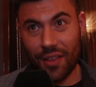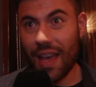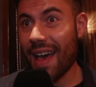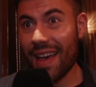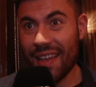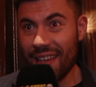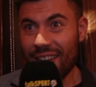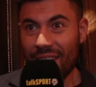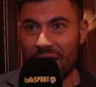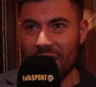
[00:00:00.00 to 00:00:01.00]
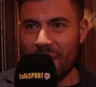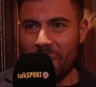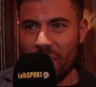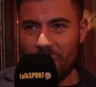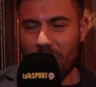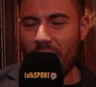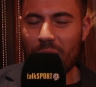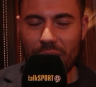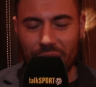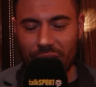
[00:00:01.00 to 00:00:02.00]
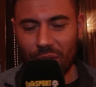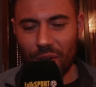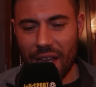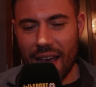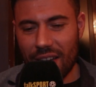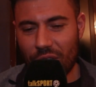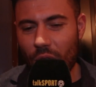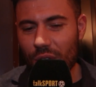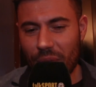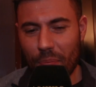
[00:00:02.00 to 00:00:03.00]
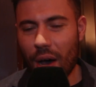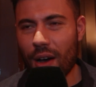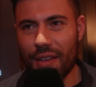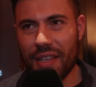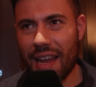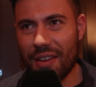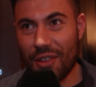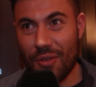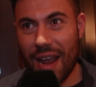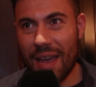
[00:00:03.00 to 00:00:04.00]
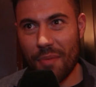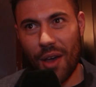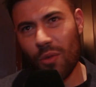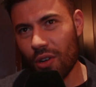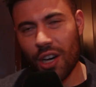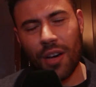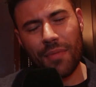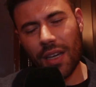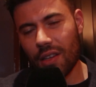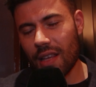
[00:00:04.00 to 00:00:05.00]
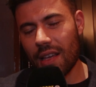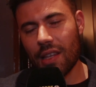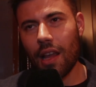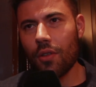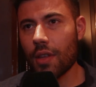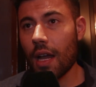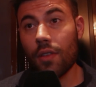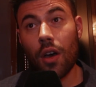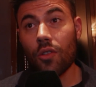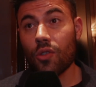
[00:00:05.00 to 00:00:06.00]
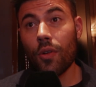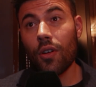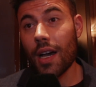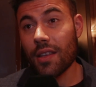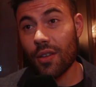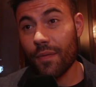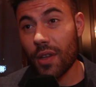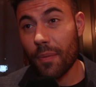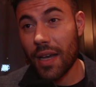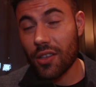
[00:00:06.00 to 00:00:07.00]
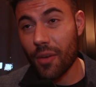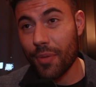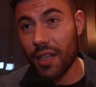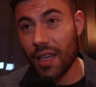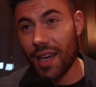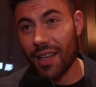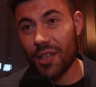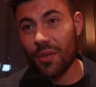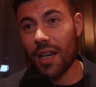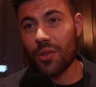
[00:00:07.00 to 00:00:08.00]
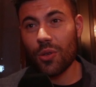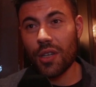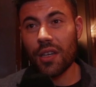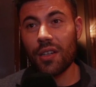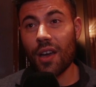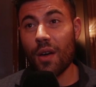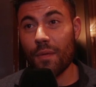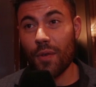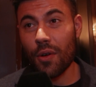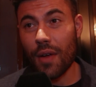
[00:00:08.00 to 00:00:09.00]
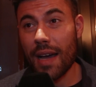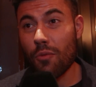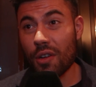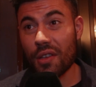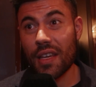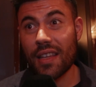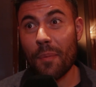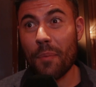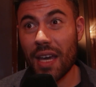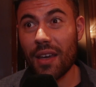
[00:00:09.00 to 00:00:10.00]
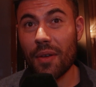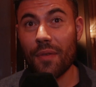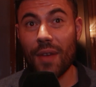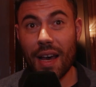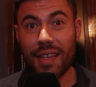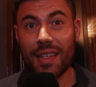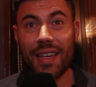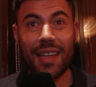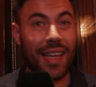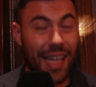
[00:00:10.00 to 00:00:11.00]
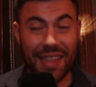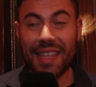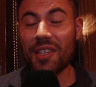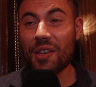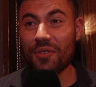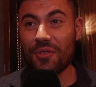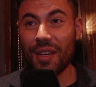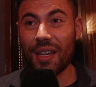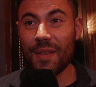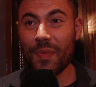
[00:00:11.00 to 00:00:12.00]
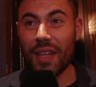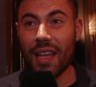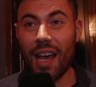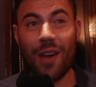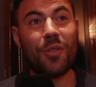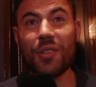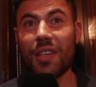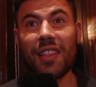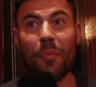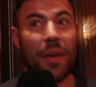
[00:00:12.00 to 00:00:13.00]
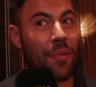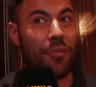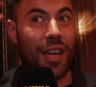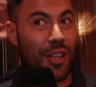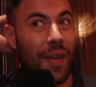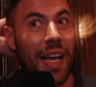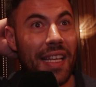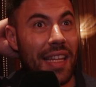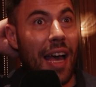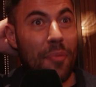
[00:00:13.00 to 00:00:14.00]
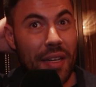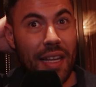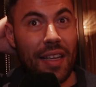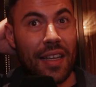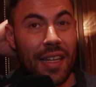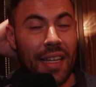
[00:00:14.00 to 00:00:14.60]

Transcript: that their moment or their golden pot at the end of the rainbow will come, because that slows down the whole sport, has done for the past couple of years. So that's all you're going to hope for. I want to see the big fights in this country. I want to see the big British fights happening,